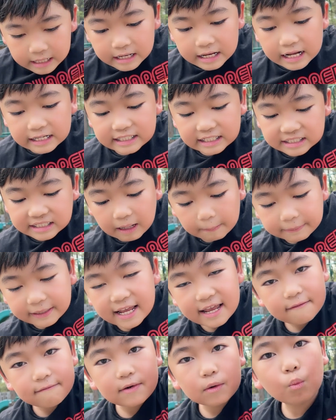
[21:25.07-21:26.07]
into something
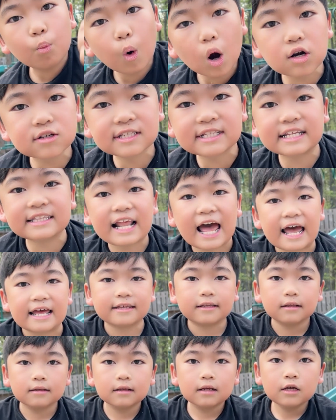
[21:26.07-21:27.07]
even worse than that.
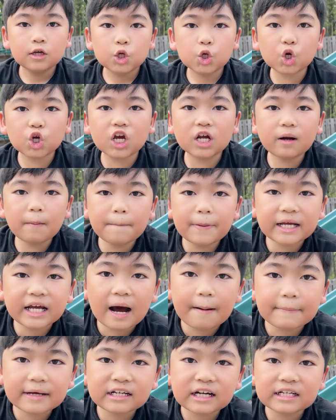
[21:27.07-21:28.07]
You're going to
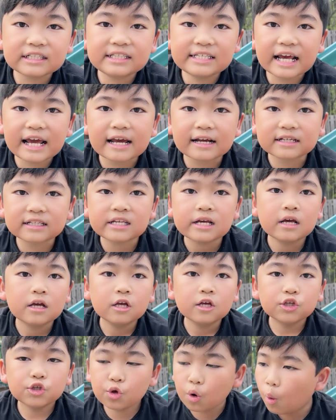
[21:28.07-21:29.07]
become an addict.
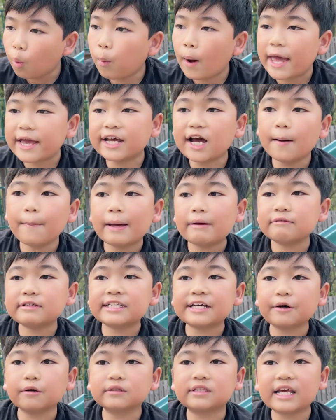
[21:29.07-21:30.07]
You'll wake up every
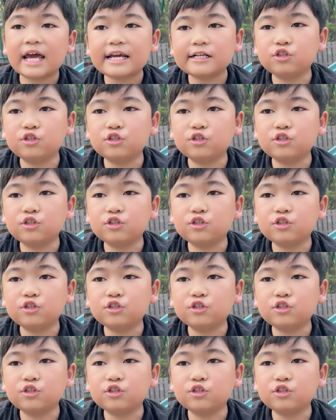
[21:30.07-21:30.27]
single day